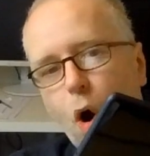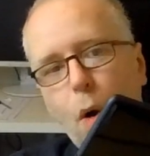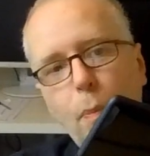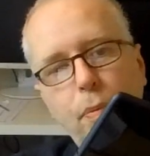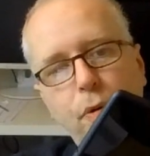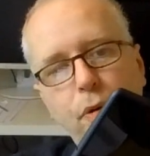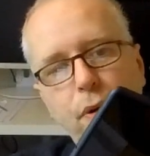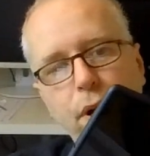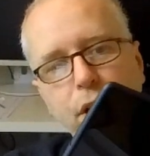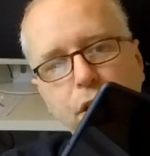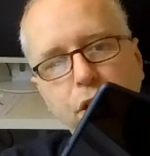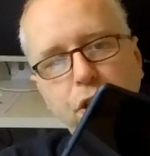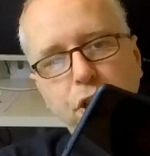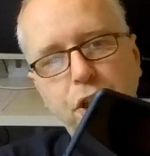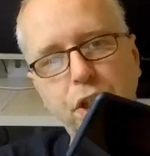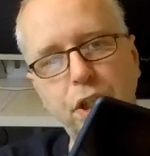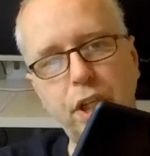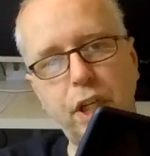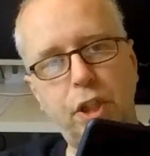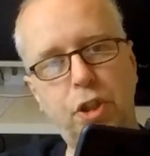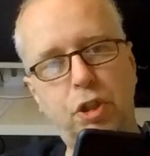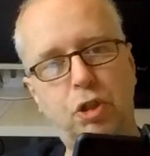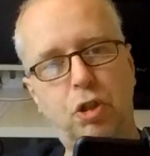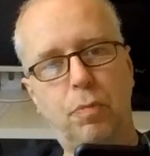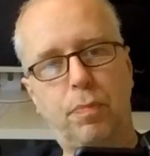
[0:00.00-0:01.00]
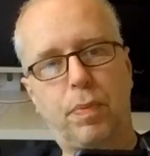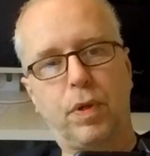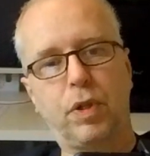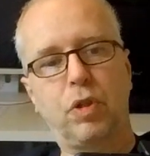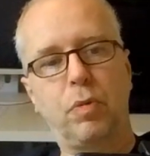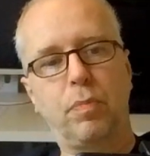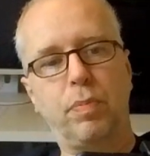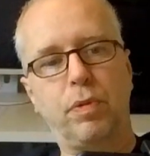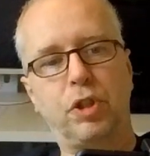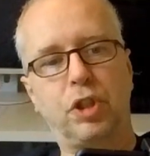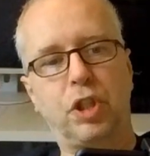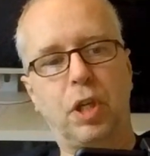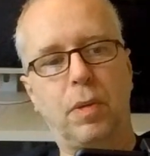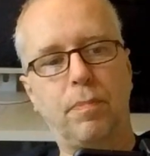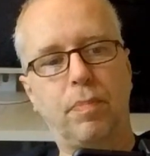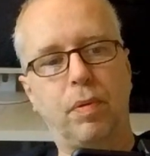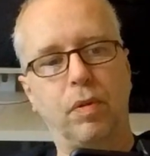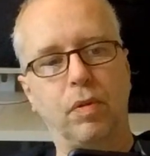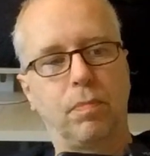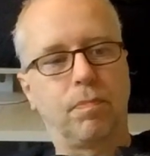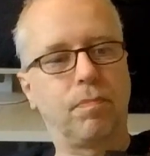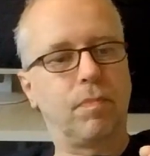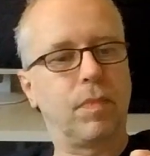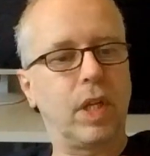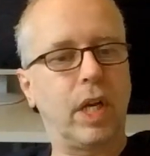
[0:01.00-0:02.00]
operation is super duper
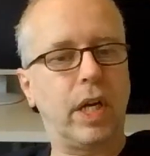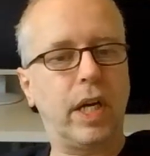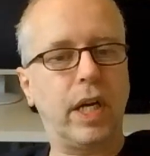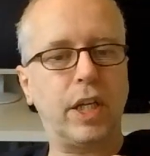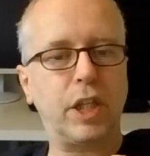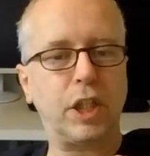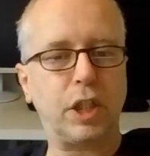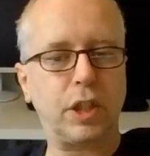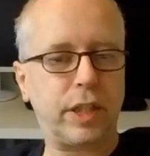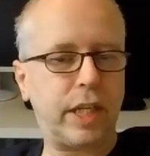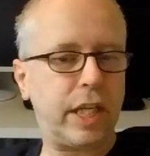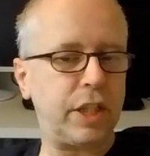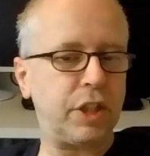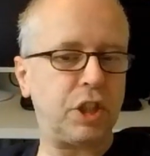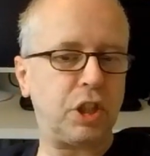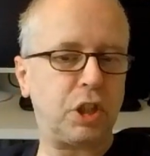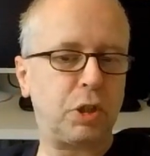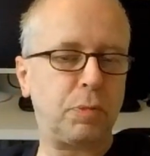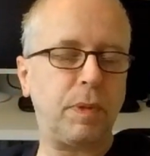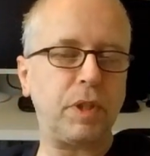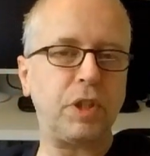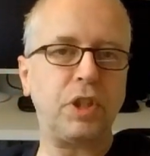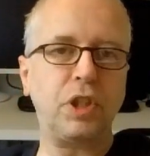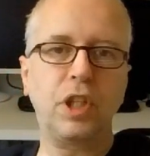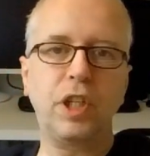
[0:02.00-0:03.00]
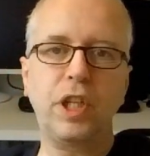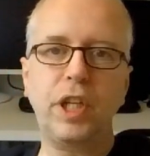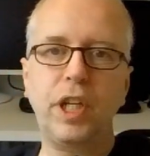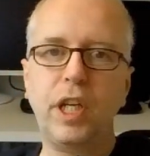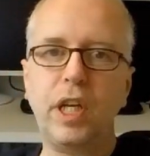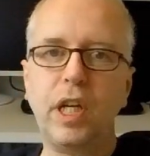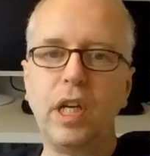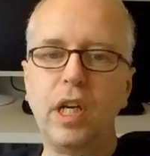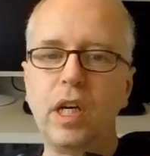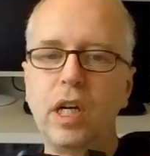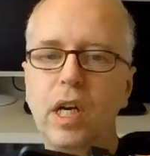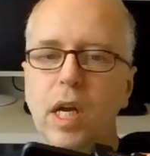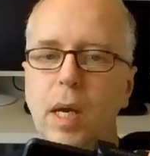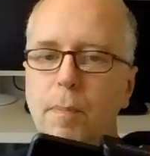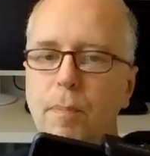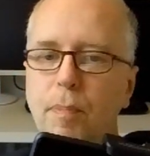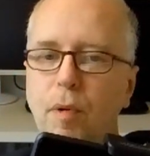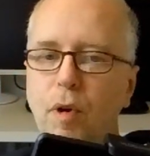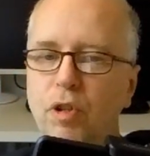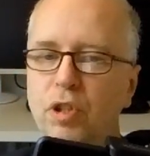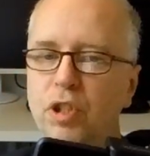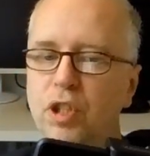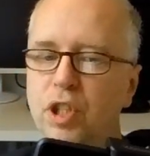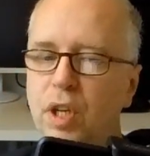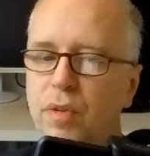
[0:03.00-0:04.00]
simple. Uh, that's especially uh,
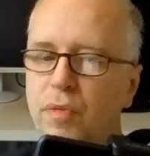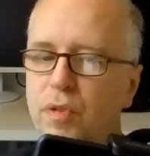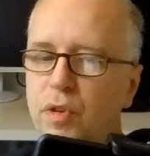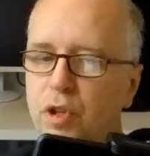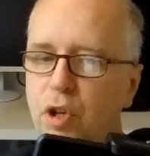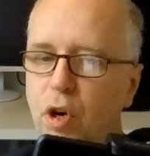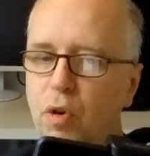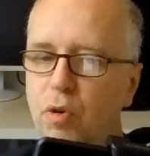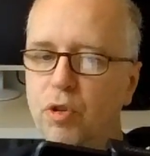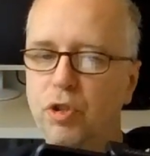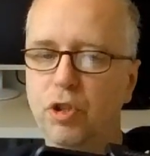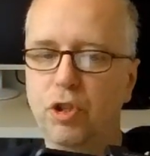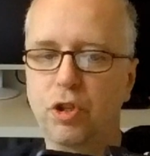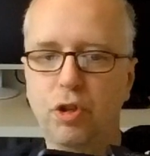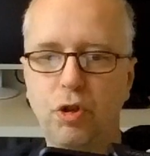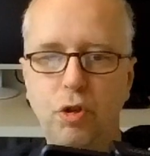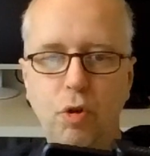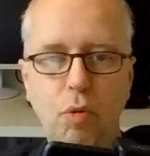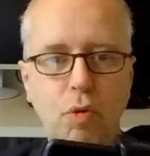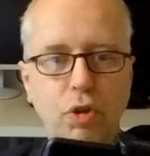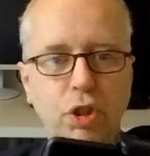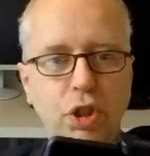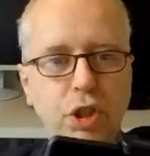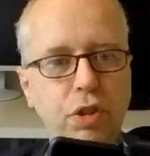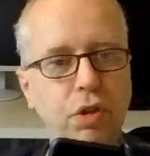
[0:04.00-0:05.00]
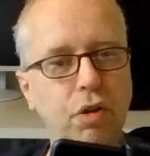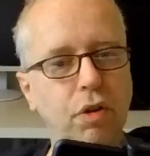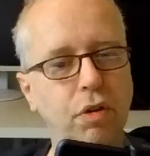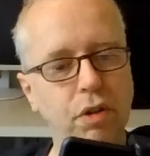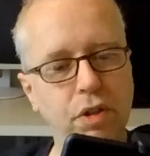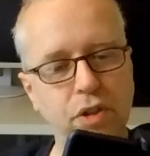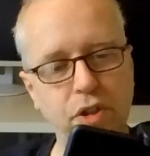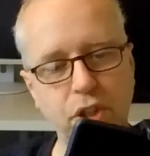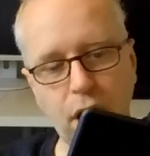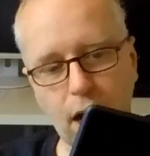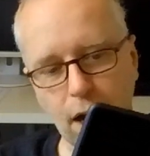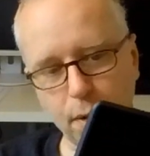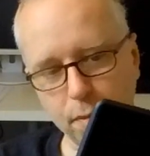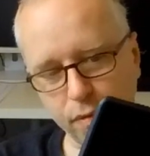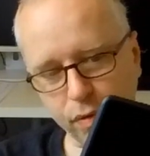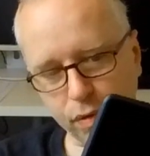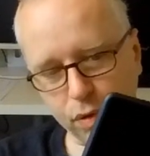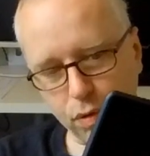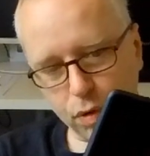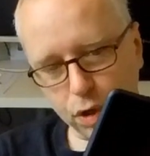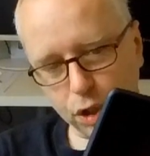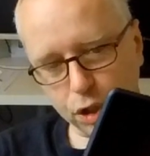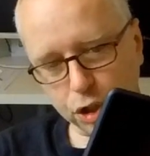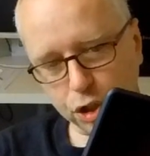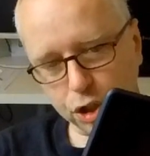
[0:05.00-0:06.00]
important if you don't use it all the time, of
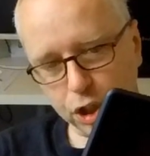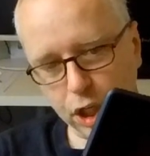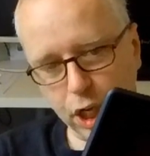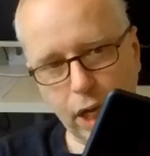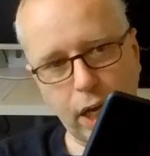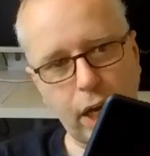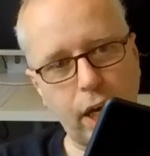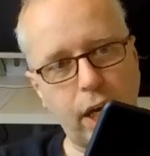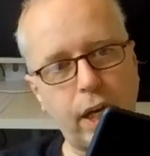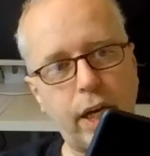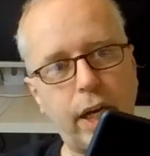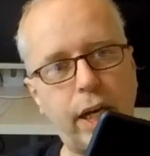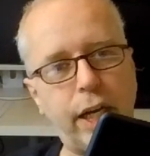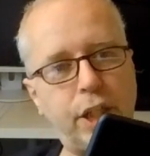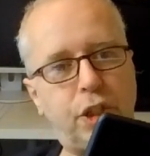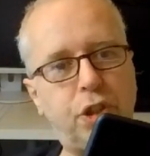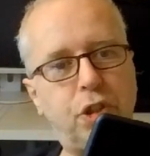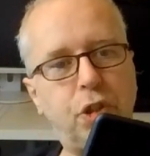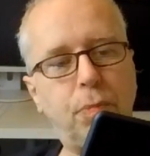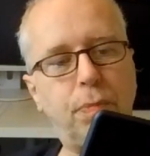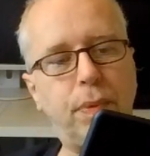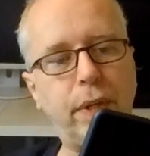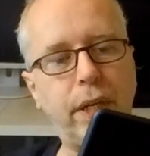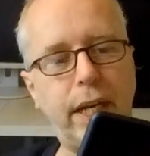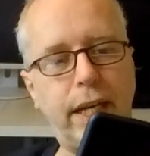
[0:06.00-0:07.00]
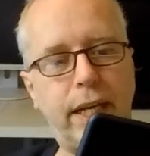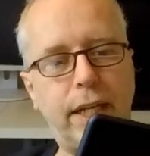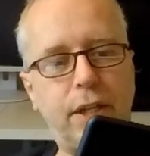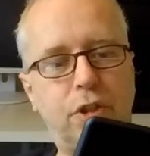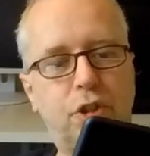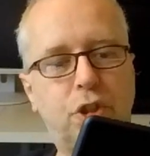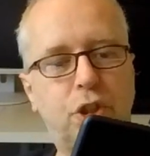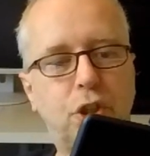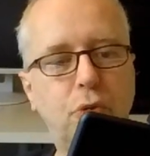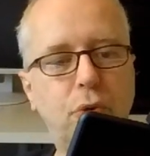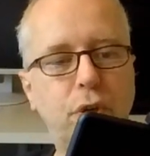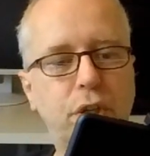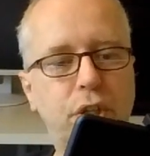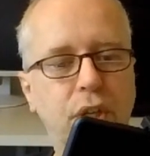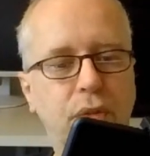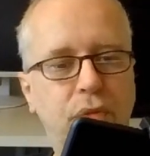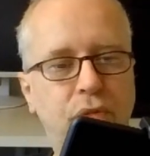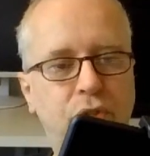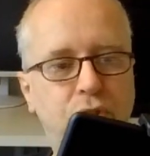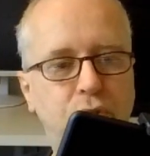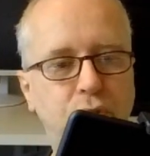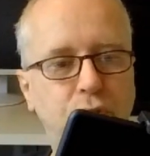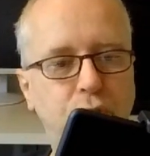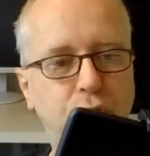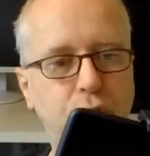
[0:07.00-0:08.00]
course. It should be intuitive
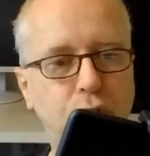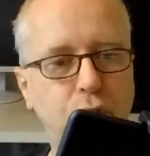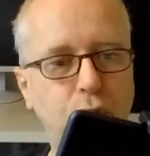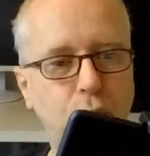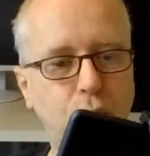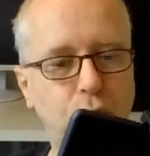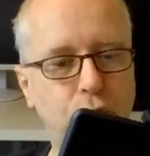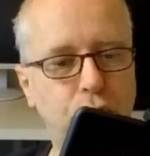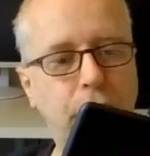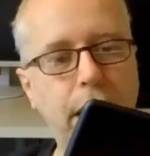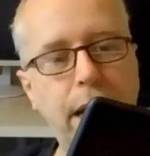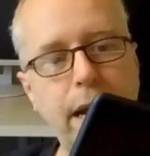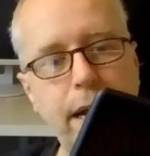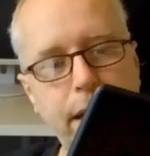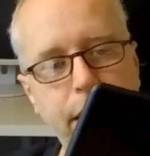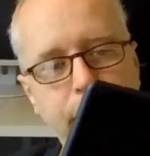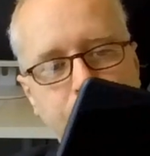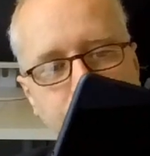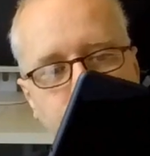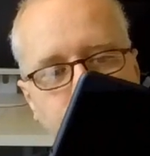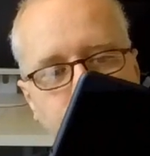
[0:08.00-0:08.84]
to use and it